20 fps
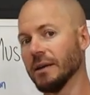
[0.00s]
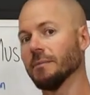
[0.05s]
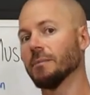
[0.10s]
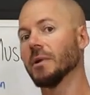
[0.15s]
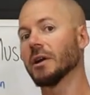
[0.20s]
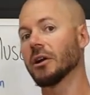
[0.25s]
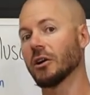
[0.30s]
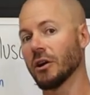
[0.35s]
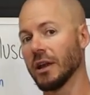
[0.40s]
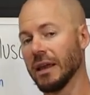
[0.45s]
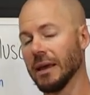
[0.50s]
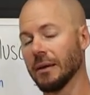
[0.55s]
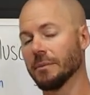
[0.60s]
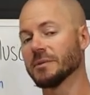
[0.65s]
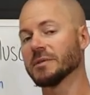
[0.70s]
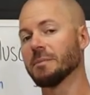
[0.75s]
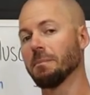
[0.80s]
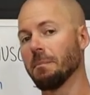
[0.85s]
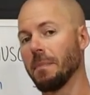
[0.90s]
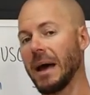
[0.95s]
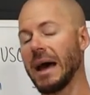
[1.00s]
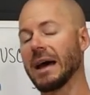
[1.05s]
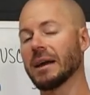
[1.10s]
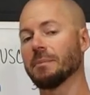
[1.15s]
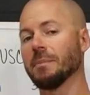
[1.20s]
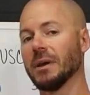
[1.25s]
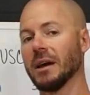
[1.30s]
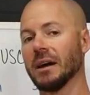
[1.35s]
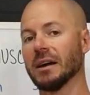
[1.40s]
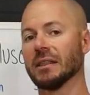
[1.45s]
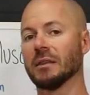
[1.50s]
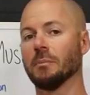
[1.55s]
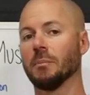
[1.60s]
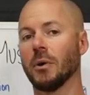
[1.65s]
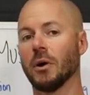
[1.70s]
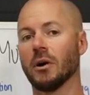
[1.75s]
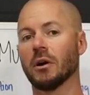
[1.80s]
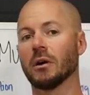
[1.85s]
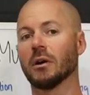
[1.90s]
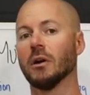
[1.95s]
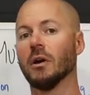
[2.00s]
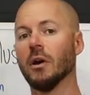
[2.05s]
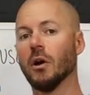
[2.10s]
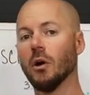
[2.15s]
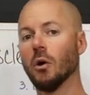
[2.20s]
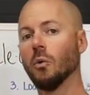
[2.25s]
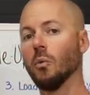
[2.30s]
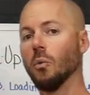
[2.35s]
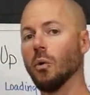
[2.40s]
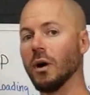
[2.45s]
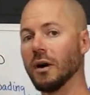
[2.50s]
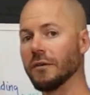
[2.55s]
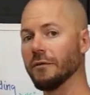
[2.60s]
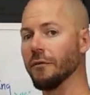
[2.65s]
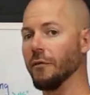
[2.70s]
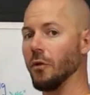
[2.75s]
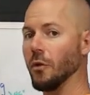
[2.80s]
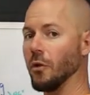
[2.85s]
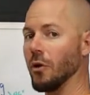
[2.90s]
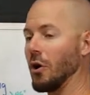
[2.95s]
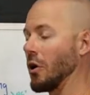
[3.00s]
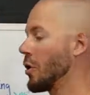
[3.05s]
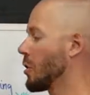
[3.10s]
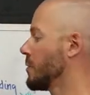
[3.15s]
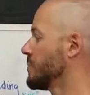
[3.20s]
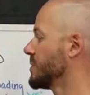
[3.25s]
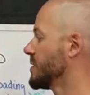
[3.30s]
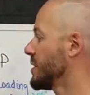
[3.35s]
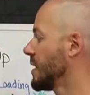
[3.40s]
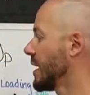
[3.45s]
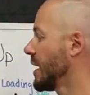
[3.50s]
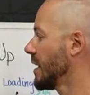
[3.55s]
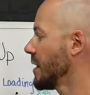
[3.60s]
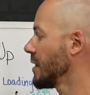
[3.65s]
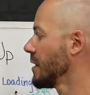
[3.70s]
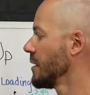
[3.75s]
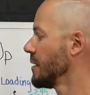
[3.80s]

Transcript: but our hips back behind the bar 1 full arm's length.